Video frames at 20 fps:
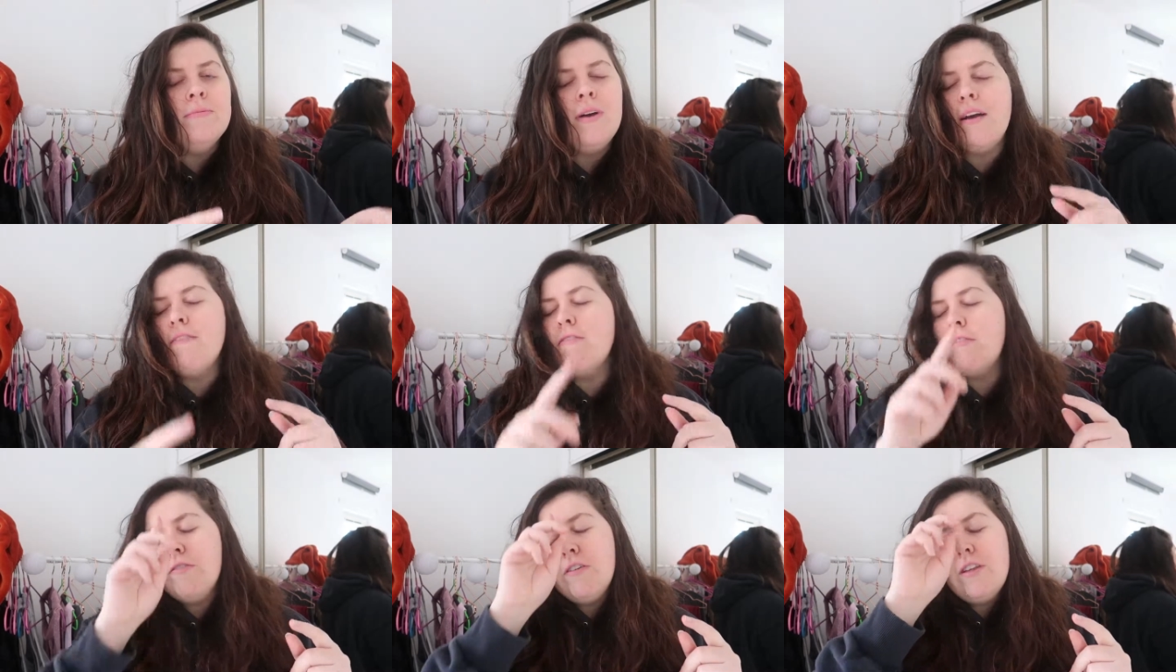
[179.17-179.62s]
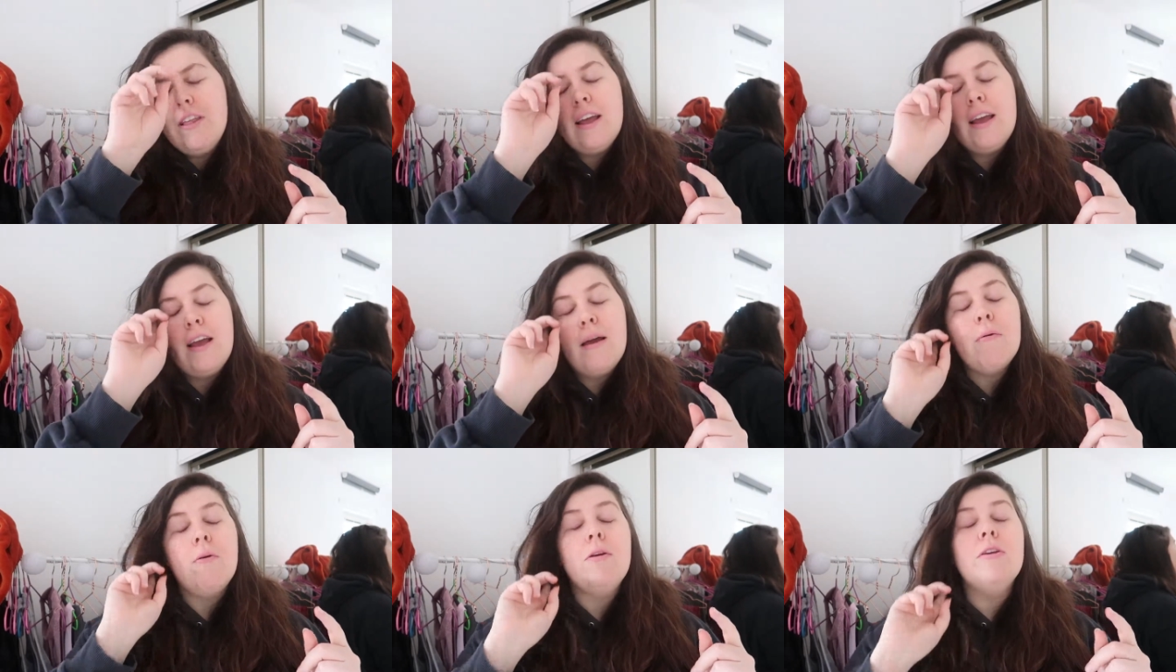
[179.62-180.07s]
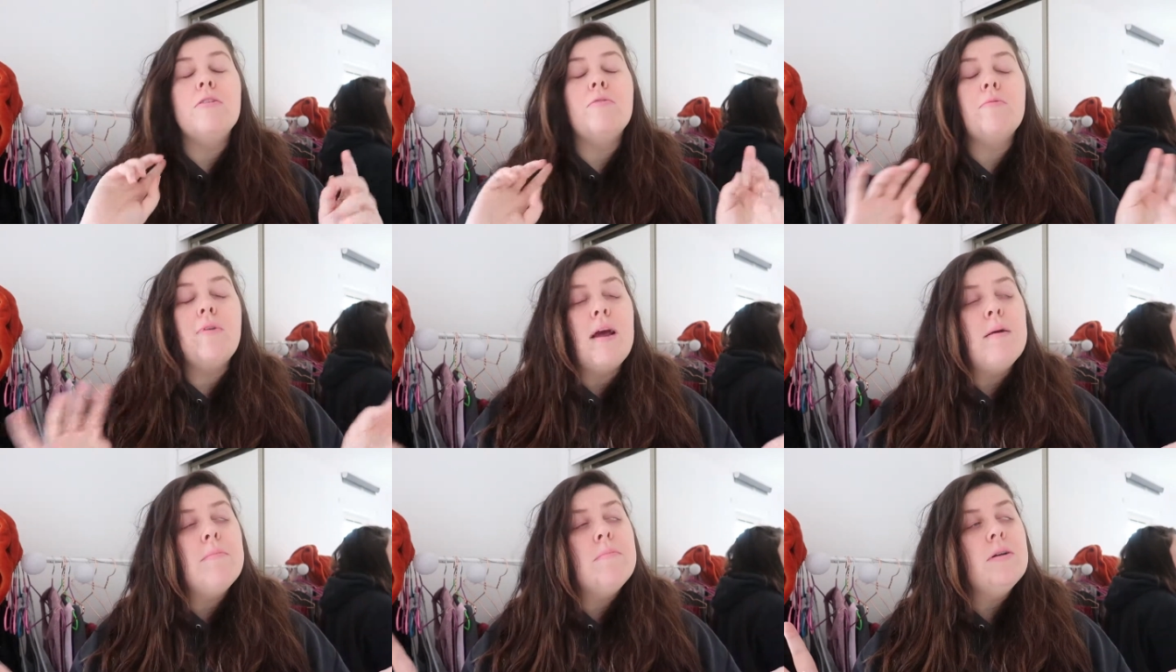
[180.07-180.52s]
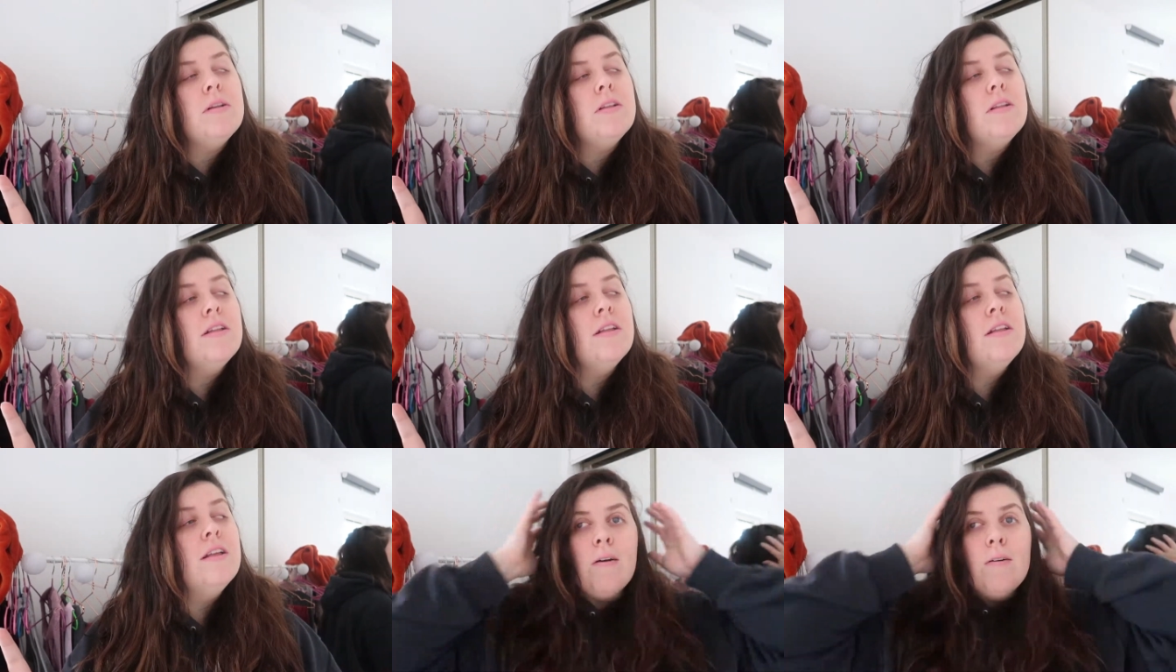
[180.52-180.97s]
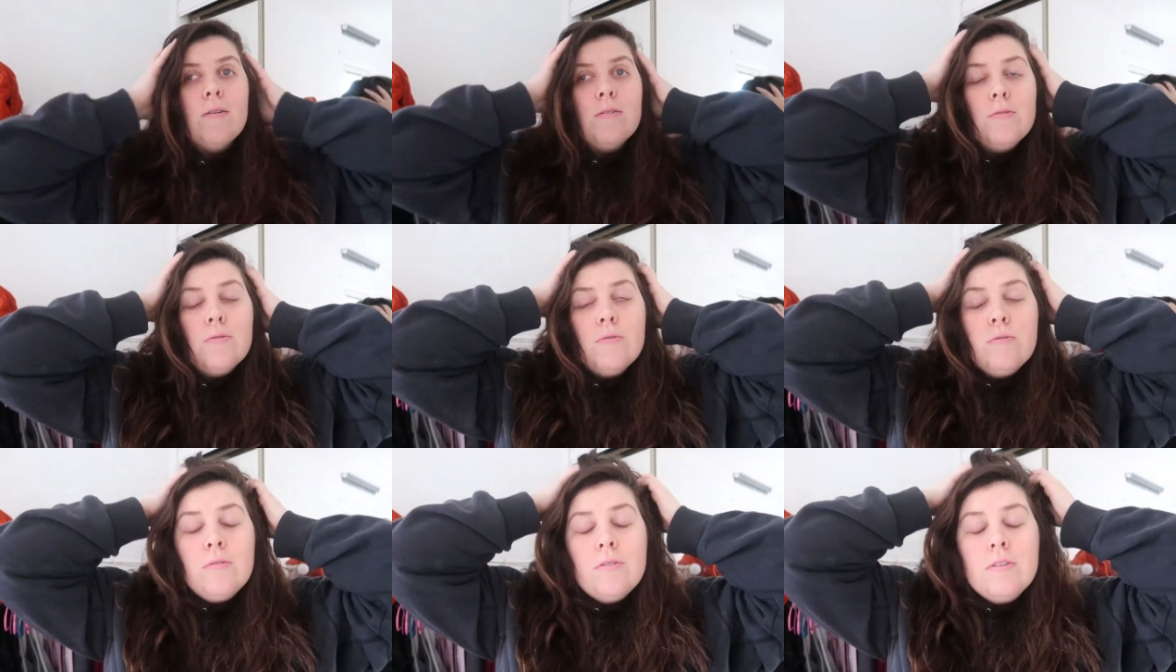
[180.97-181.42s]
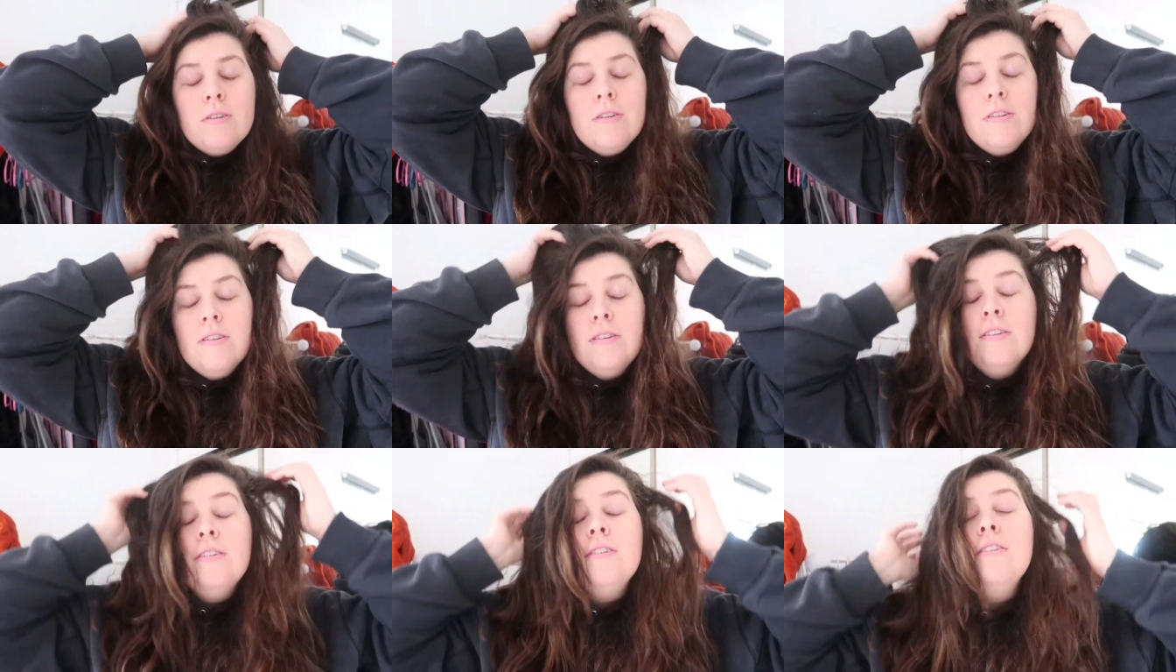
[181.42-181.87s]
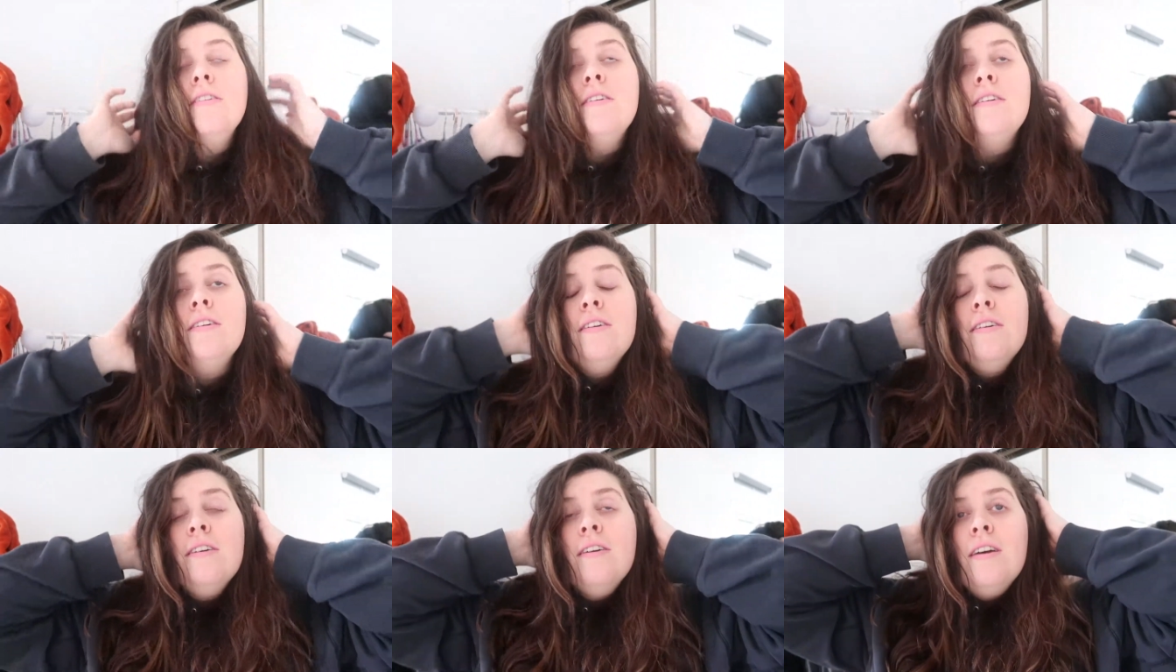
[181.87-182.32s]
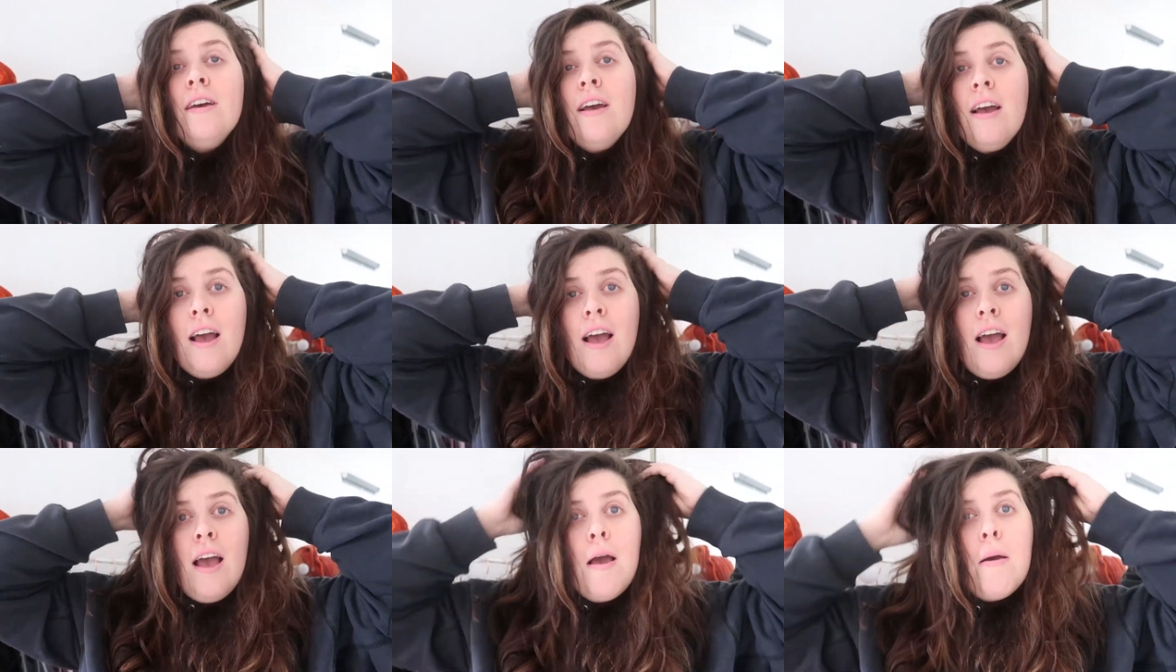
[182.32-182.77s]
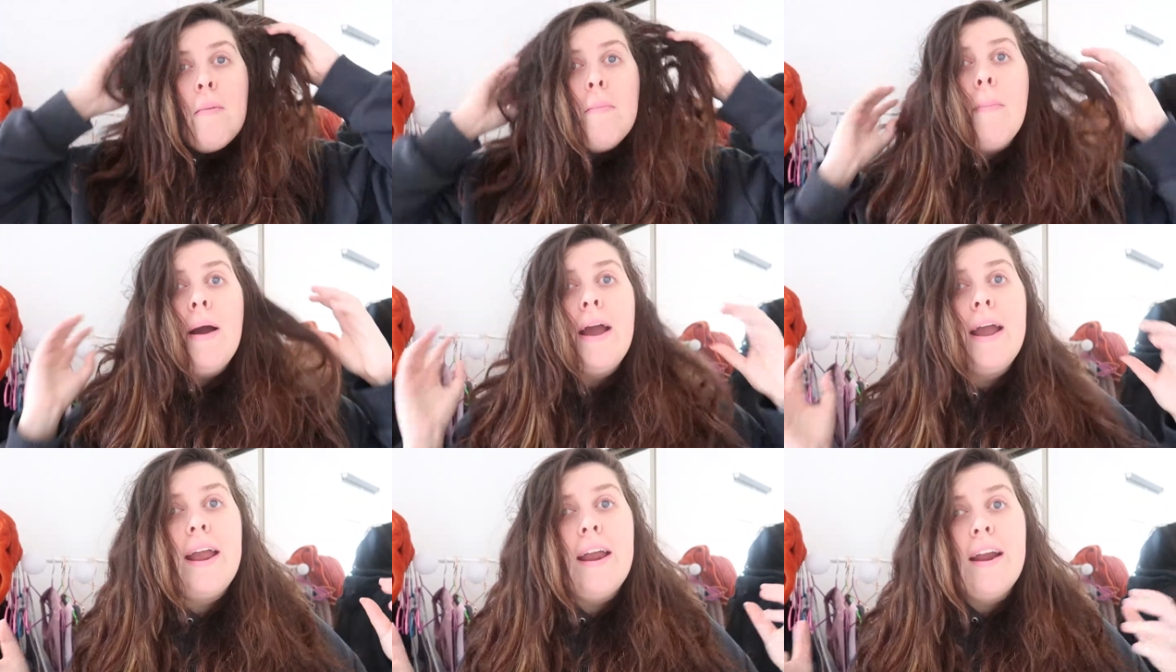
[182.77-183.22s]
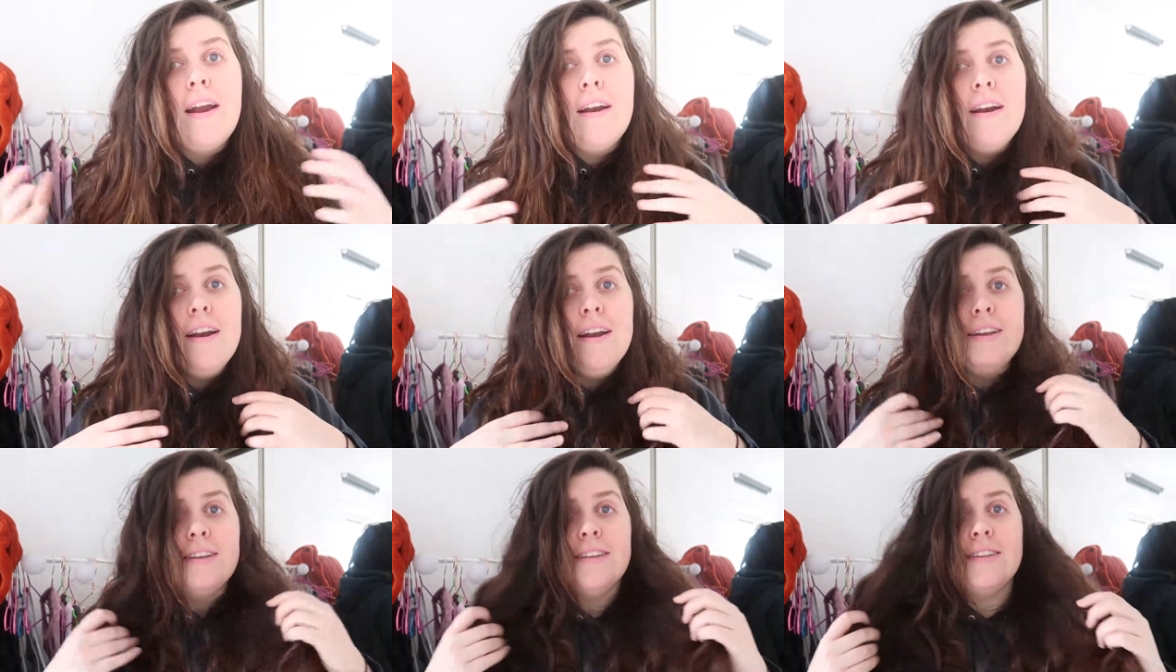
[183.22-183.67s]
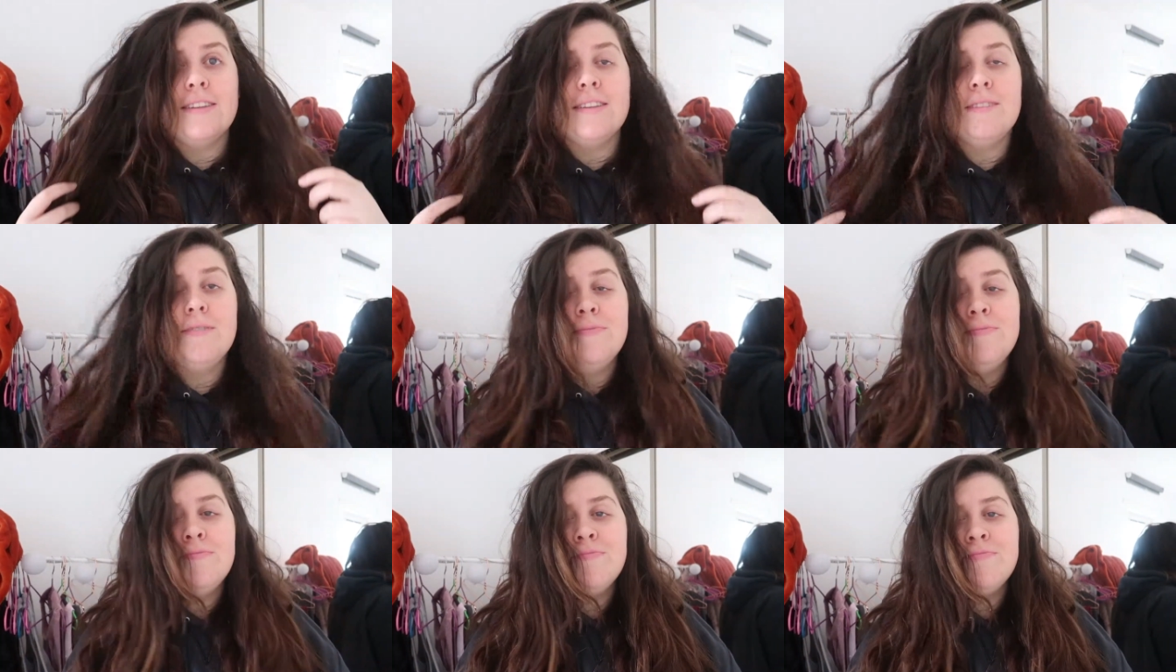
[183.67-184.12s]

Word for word: I have a feeling I'm going to ramble and also my hair is